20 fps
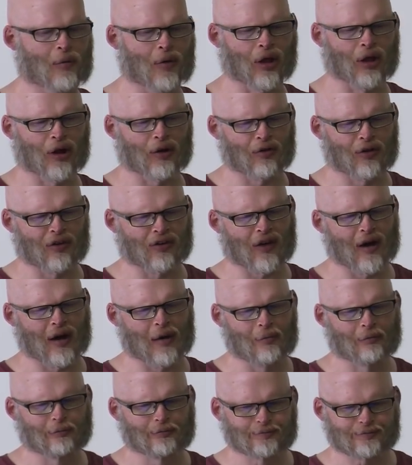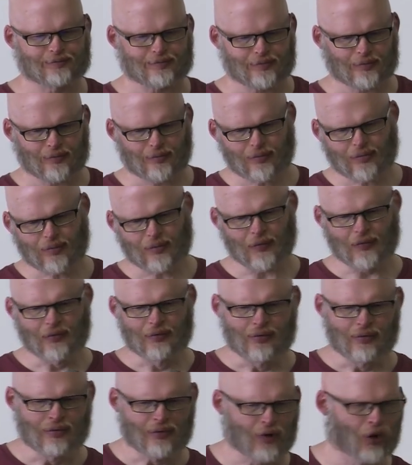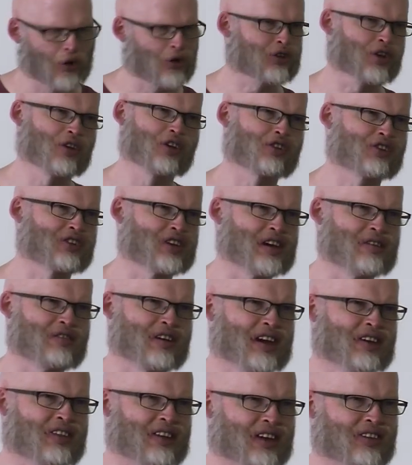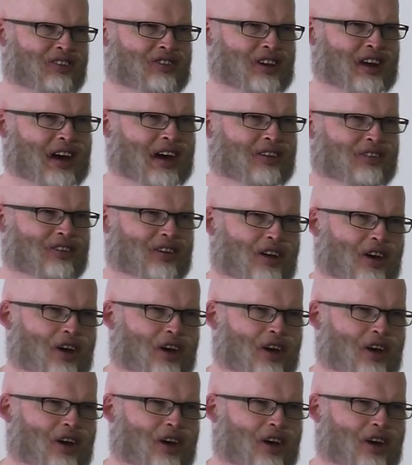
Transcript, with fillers: lot of the time. Also, there's TV and the internet.